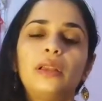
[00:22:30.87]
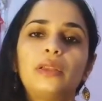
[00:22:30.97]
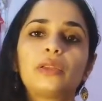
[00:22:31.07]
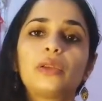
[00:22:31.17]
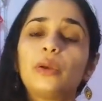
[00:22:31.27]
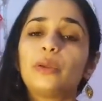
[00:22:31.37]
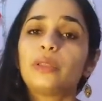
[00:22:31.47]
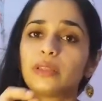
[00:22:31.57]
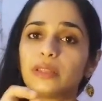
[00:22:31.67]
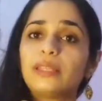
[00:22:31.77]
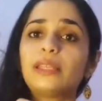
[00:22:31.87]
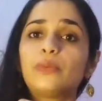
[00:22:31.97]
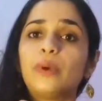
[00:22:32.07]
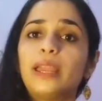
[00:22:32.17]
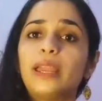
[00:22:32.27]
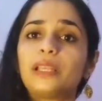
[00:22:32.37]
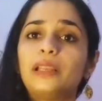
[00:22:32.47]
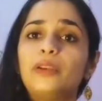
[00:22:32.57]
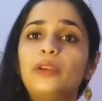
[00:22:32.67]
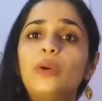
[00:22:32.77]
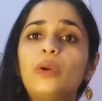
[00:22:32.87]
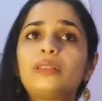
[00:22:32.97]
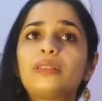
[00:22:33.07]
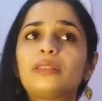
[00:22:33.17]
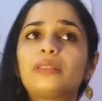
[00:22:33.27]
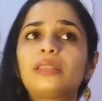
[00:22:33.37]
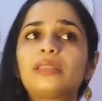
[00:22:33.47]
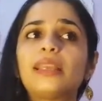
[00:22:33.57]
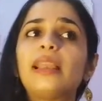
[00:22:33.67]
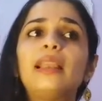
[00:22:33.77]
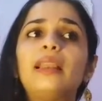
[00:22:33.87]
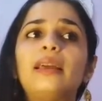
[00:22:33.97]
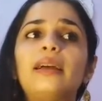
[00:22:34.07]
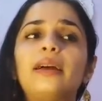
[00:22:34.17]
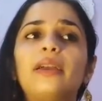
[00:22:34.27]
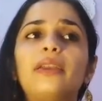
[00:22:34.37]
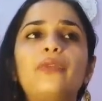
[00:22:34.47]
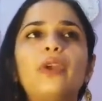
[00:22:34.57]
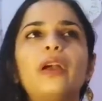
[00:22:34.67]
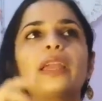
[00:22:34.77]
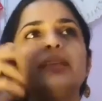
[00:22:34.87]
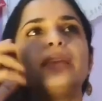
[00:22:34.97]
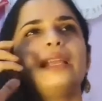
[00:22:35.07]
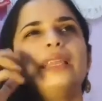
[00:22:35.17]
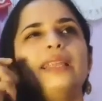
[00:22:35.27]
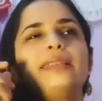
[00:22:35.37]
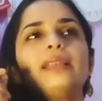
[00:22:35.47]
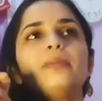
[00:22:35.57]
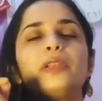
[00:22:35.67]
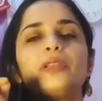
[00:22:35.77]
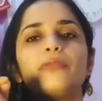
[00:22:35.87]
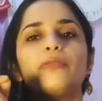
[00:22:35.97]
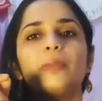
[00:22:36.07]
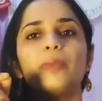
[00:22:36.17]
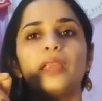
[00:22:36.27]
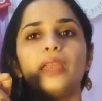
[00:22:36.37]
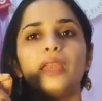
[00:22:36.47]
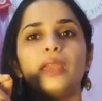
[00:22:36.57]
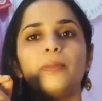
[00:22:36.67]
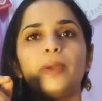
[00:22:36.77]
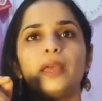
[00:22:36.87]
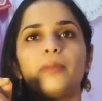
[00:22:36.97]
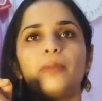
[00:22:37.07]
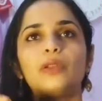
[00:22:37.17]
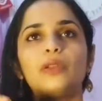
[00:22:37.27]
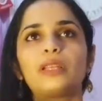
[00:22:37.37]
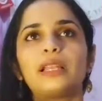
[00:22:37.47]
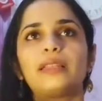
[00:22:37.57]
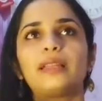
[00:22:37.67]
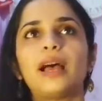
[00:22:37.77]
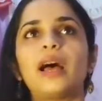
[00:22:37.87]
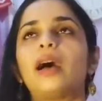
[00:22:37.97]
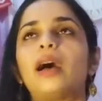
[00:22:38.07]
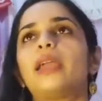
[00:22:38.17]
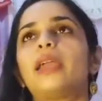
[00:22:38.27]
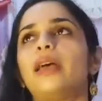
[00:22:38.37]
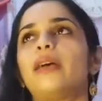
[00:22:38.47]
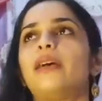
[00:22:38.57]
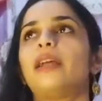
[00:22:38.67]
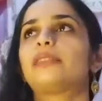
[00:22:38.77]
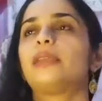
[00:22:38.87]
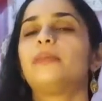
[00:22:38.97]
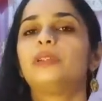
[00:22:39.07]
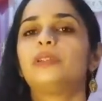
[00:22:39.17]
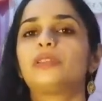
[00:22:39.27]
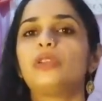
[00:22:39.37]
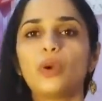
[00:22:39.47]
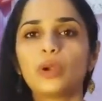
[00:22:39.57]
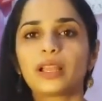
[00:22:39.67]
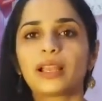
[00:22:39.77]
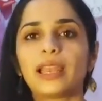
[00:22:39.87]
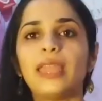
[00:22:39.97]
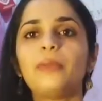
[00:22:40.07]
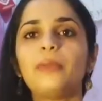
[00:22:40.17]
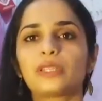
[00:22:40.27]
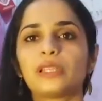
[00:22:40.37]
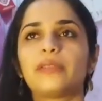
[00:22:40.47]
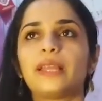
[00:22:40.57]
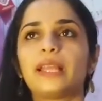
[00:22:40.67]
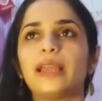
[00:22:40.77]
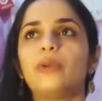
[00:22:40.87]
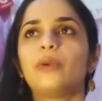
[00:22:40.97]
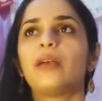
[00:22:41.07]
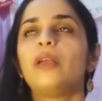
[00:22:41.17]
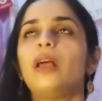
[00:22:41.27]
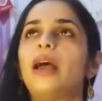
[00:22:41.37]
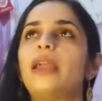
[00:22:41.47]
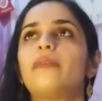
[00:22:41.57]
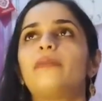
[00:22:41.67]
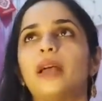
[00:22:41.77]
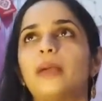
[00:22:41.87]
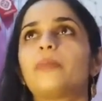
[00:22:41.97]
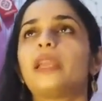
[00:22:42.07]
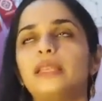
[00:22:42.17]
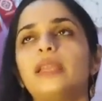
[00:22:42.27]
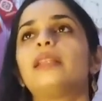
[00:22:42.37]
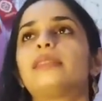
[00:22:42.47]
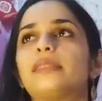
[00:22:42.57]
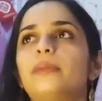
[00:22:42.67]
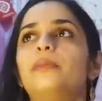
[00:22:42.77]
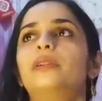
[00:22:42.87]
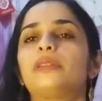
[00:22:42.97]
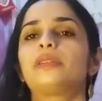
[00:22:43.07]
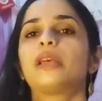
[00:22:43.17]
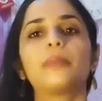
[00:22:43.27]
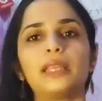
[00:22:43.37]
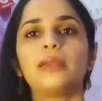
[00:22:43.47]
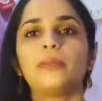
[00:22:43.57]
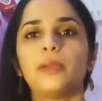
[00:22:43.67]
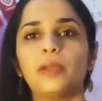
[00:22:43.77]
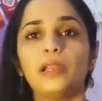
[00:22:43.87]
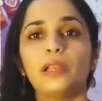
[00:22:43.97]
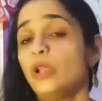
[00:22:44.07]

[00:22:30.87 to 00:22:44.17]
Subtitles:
So this is why I'm telling, don't just tell, if you are getting a little bit of memory impairment, don't tell that, I have Alzheimer's. You don't claim yourself that I'm getting Alzheimer's, I'm getting memory loss.